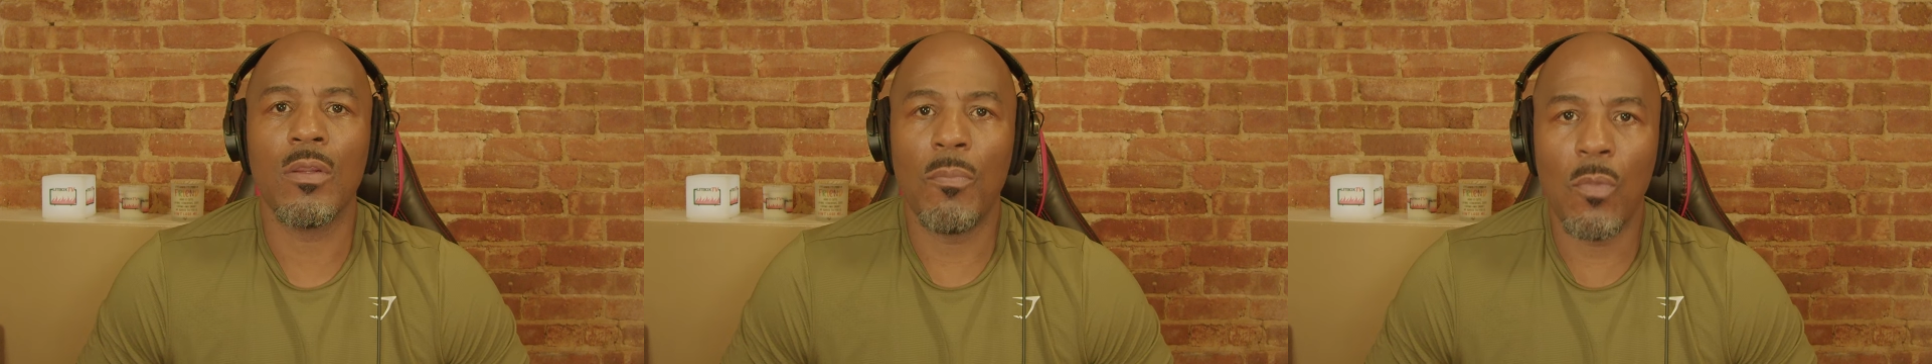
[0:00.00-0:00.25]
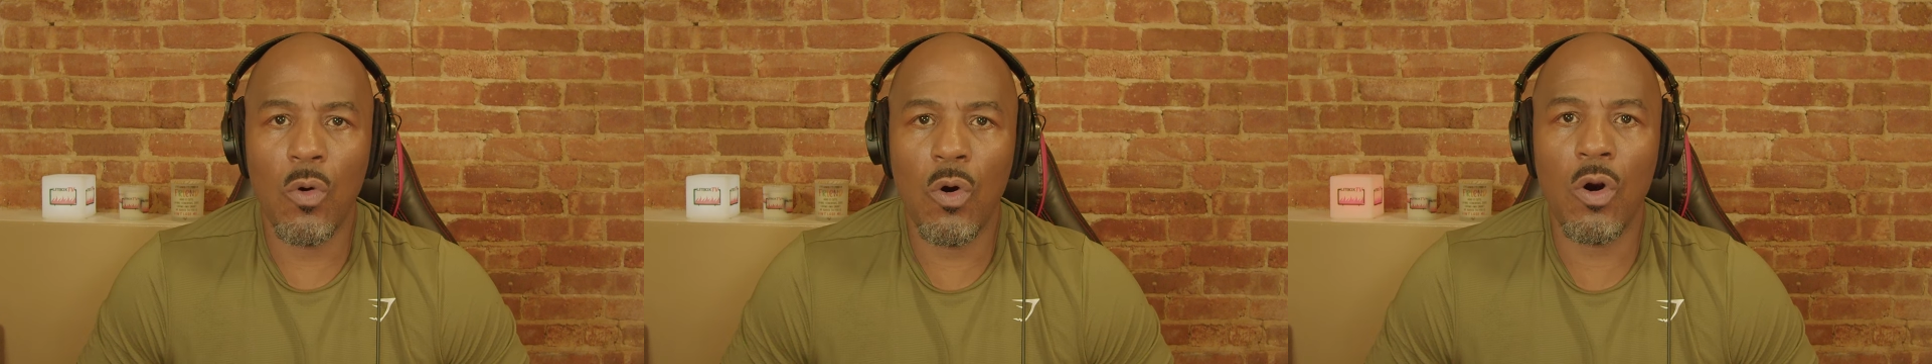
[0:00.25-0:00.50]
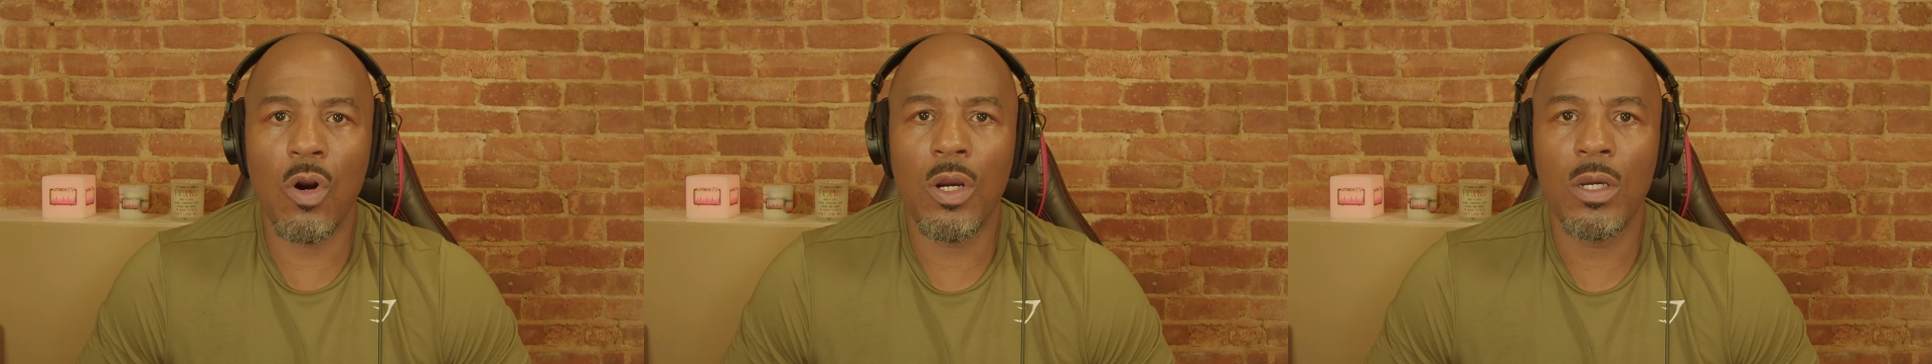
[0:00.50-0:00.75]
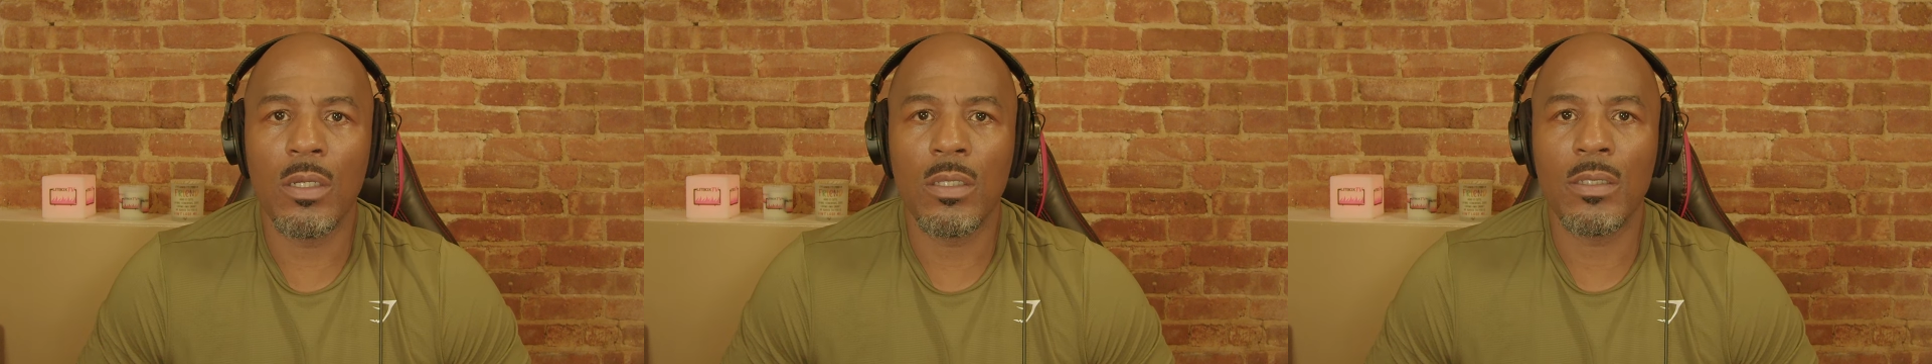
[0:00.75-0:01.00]
more
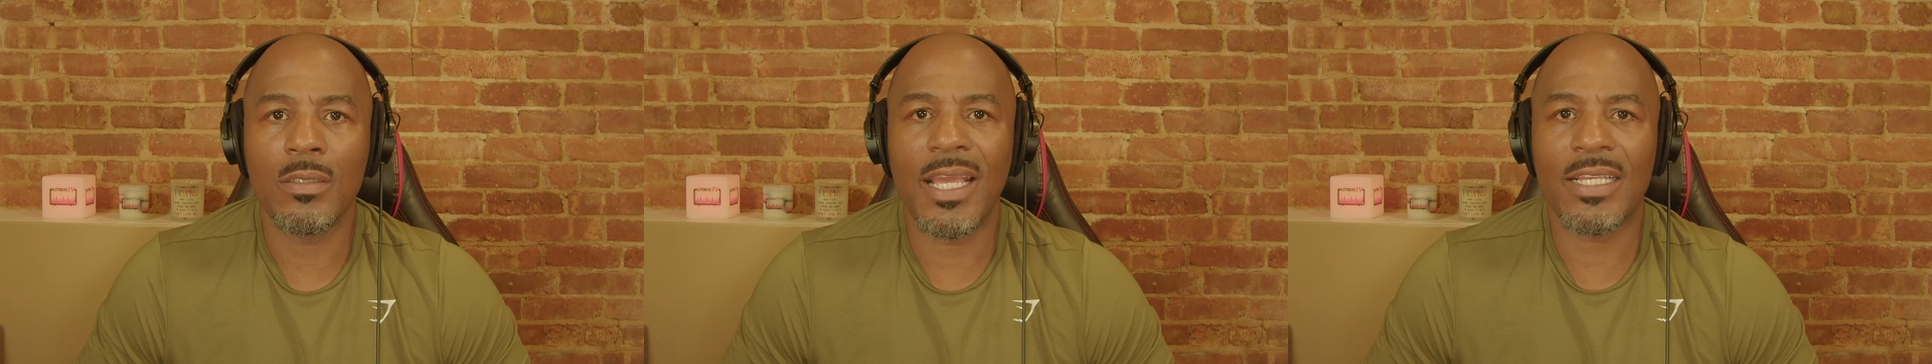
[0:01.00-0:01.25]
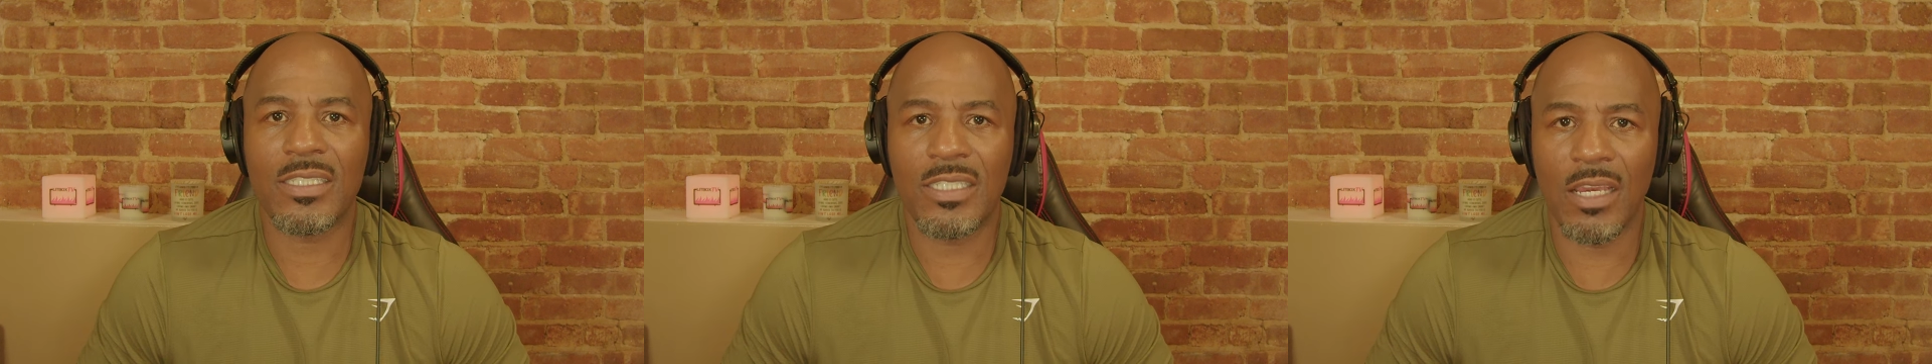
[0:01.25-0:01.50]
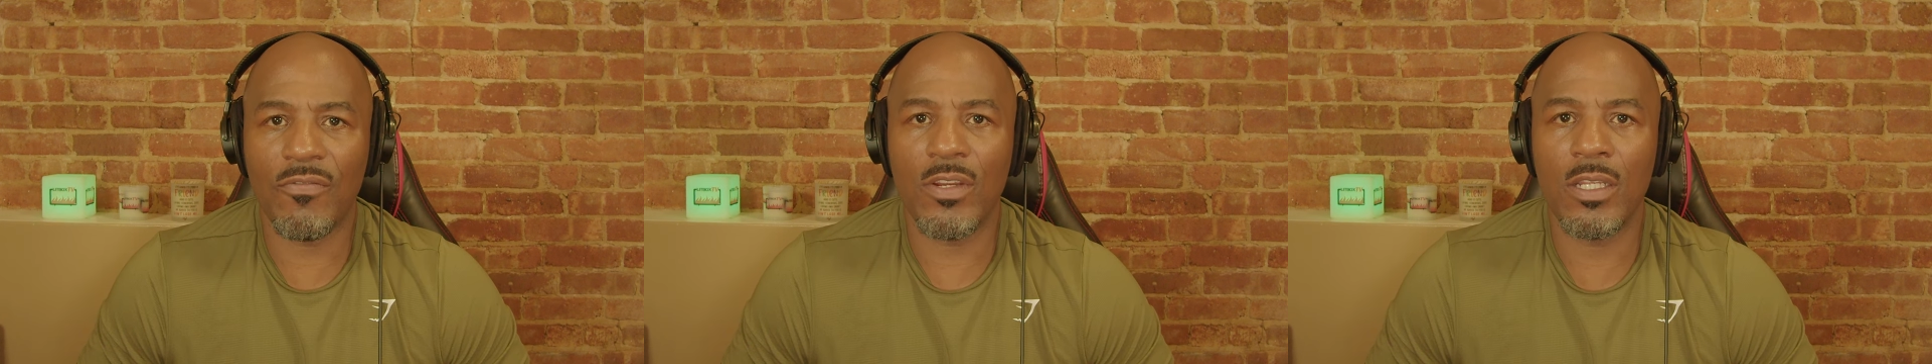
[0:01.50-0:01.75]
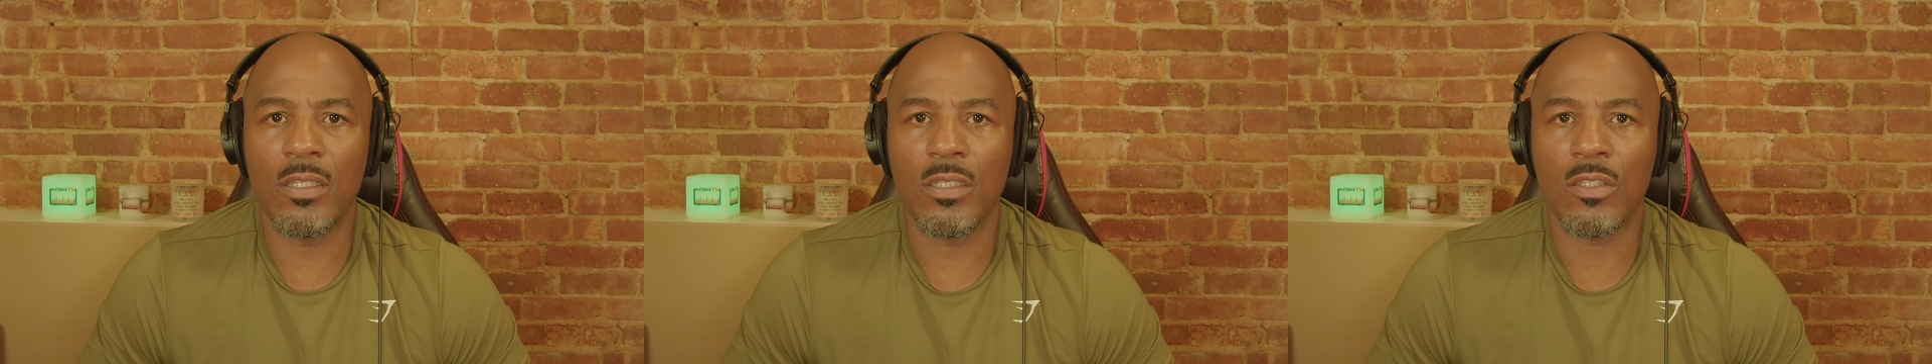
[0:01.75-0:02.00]
that's
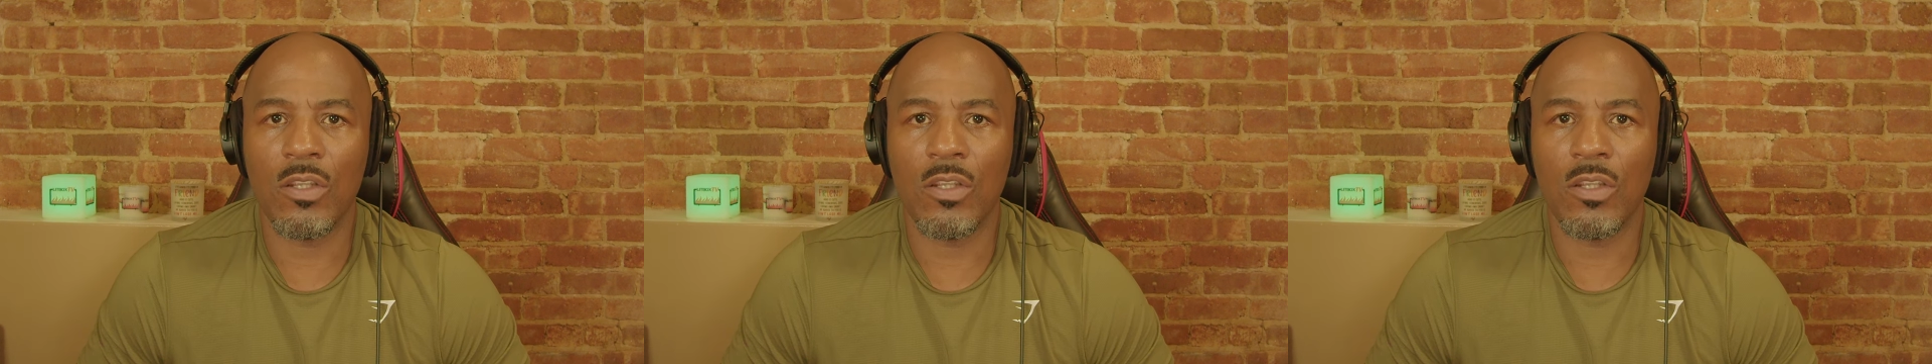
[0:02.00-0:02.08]
given,